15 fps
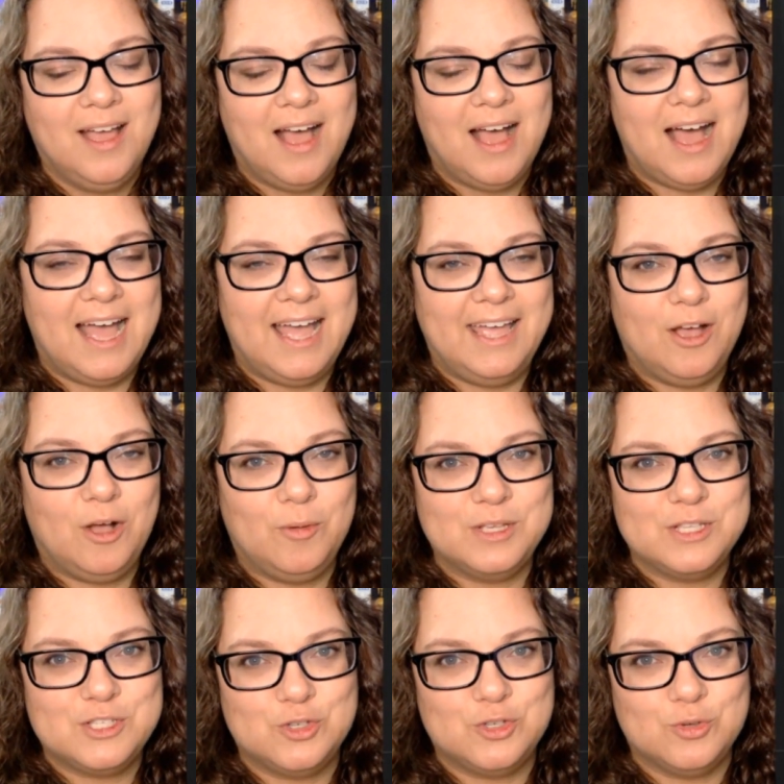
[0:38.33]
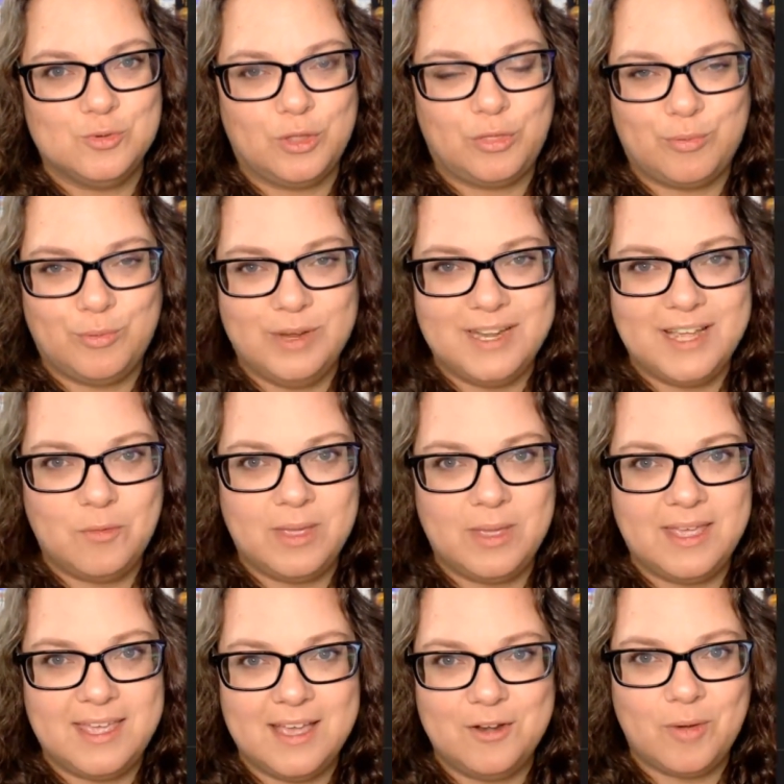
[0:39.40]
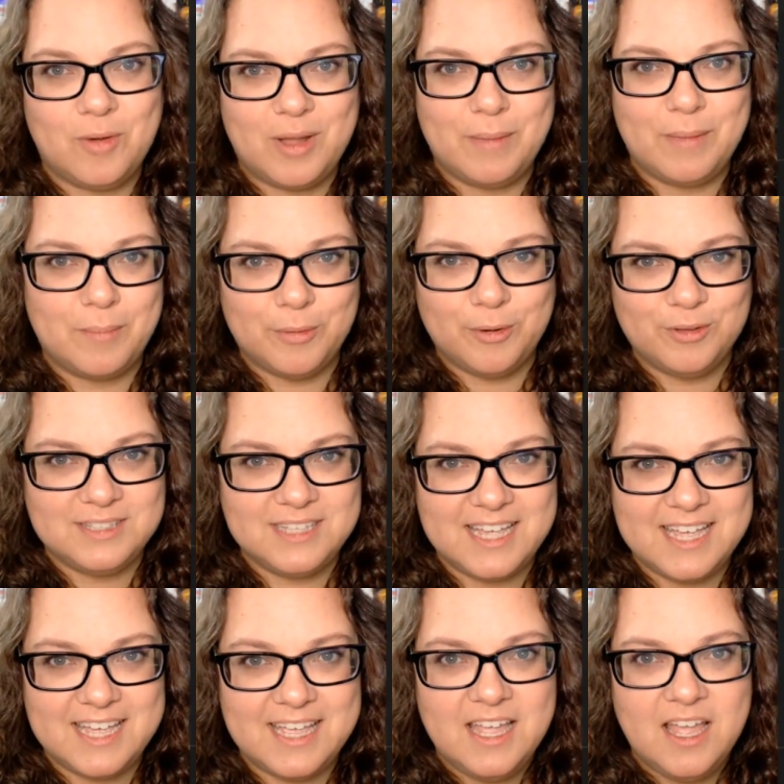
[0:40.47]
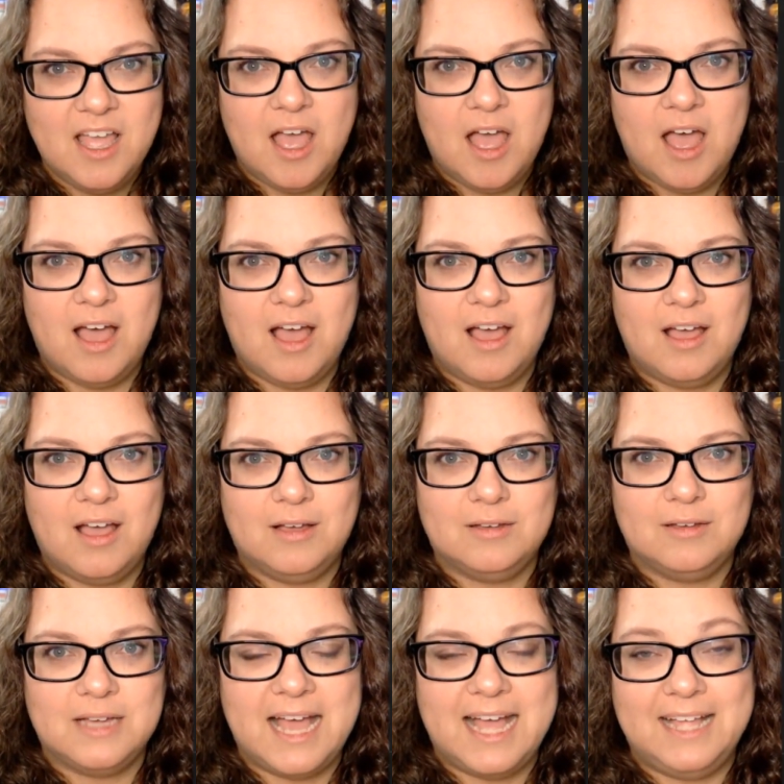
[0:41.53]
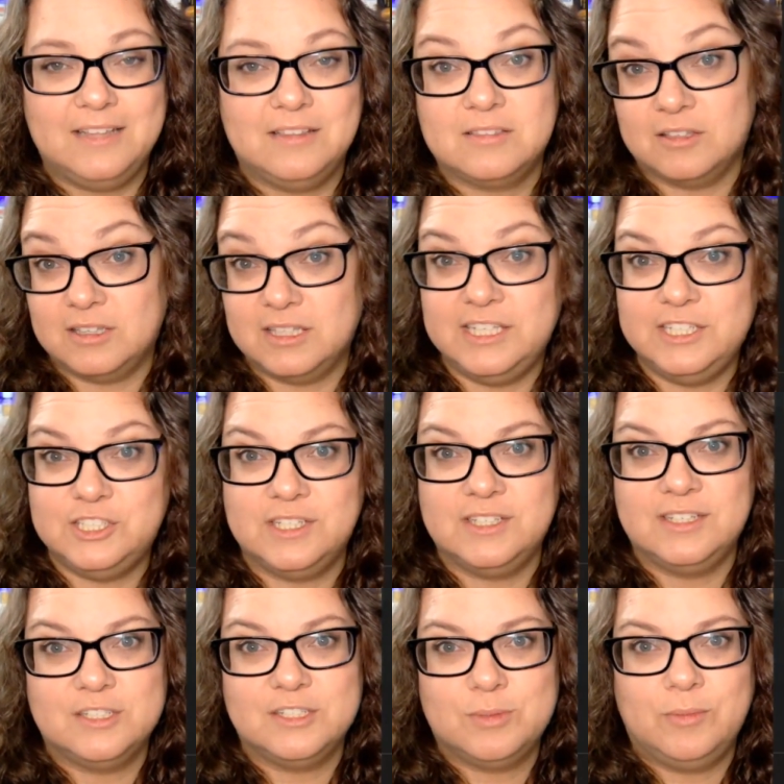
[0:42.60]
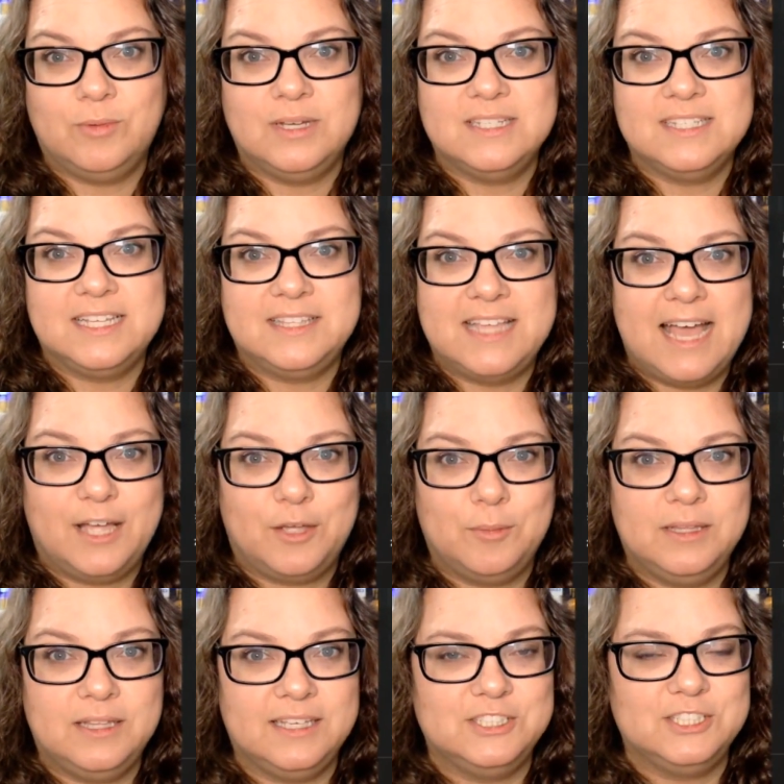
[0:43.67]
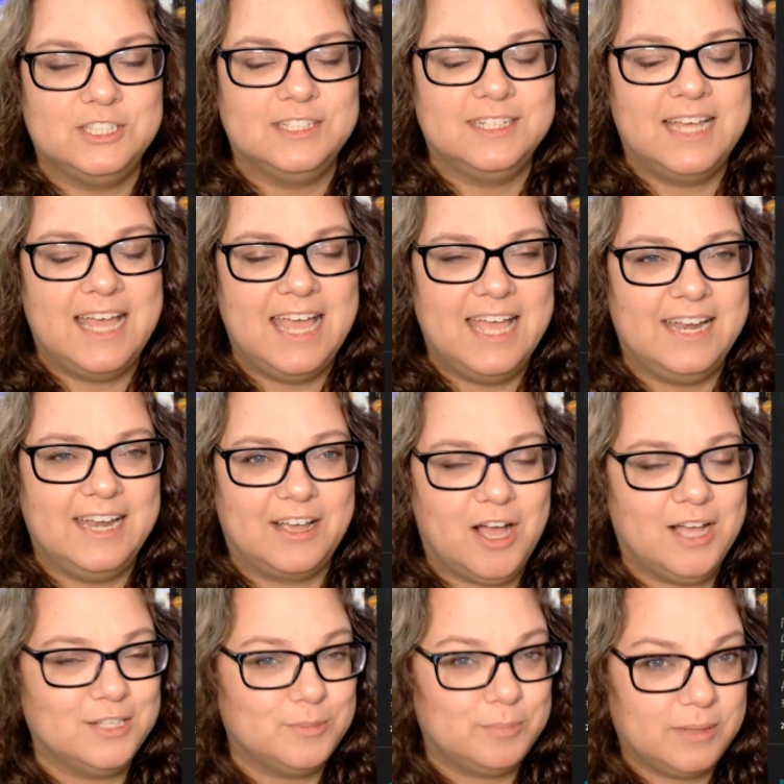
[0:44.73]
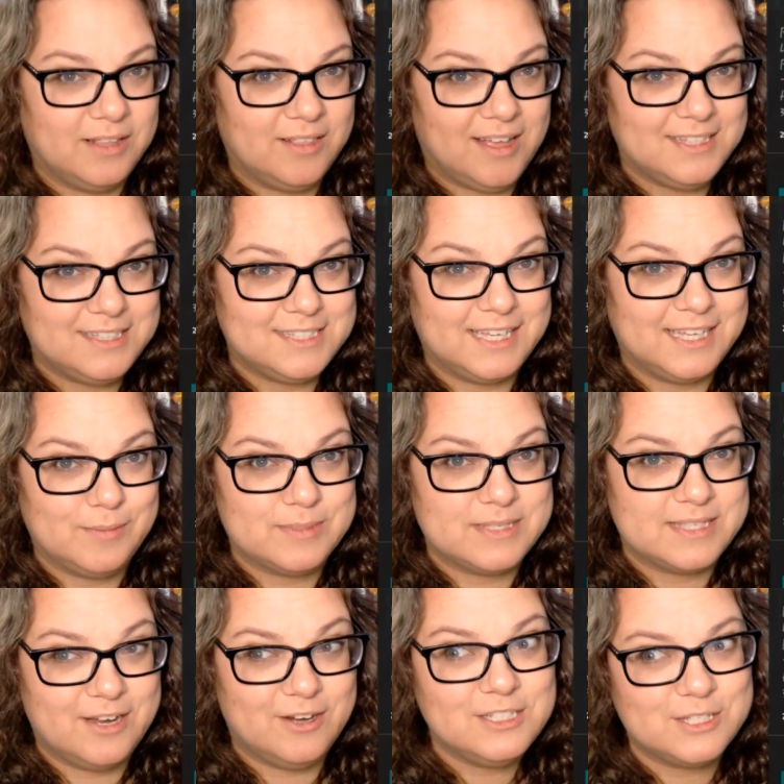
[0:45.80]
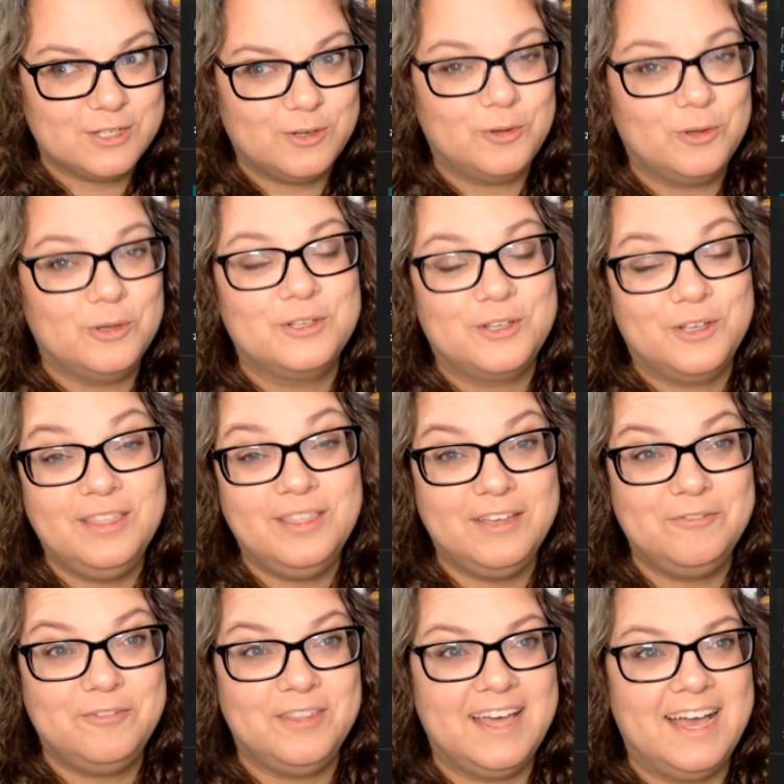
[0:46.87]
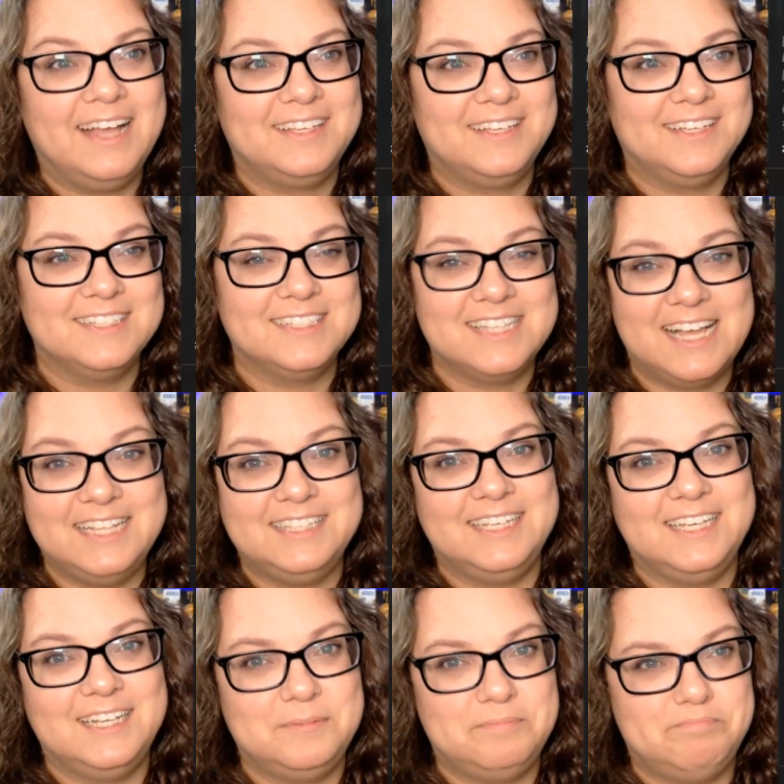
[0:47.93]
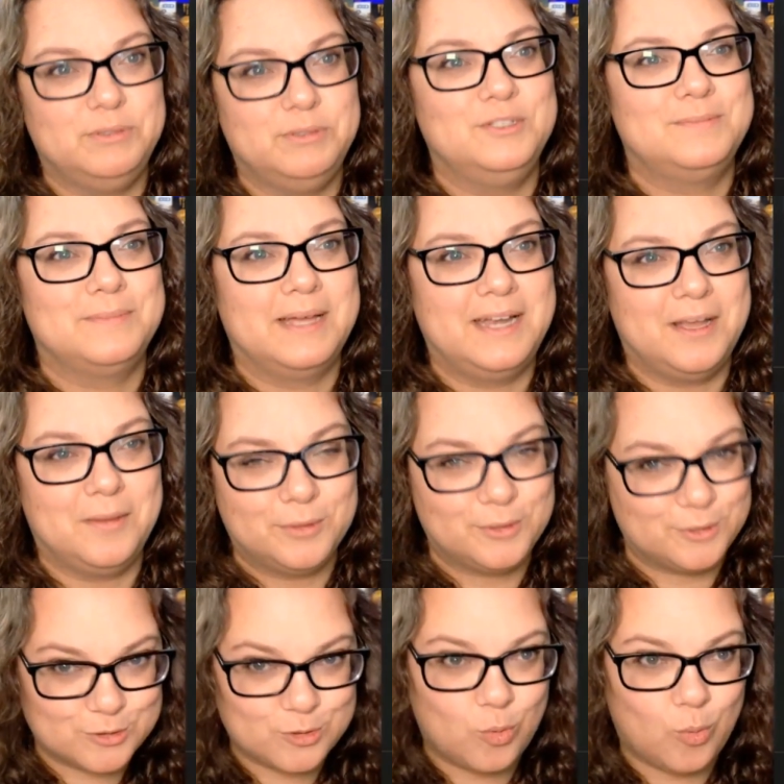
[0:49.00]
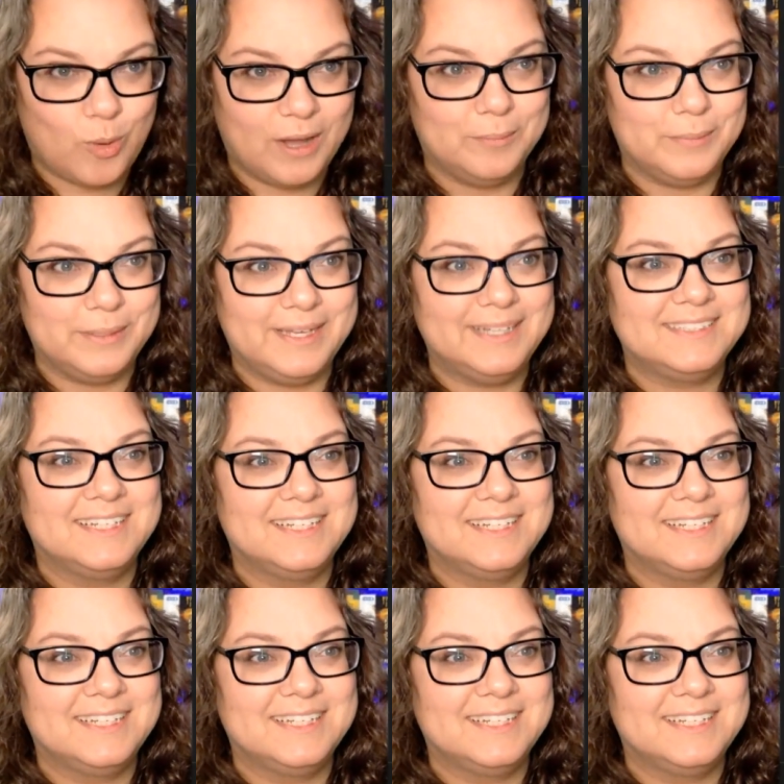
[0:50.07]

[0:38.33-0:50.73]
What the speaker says: I always do a 3-day weekend around my birthday. At the Legion. This one was at the Acme Legion, and I got to play lots of games there. So good thing for that, because that did boost my numbers quite a bit.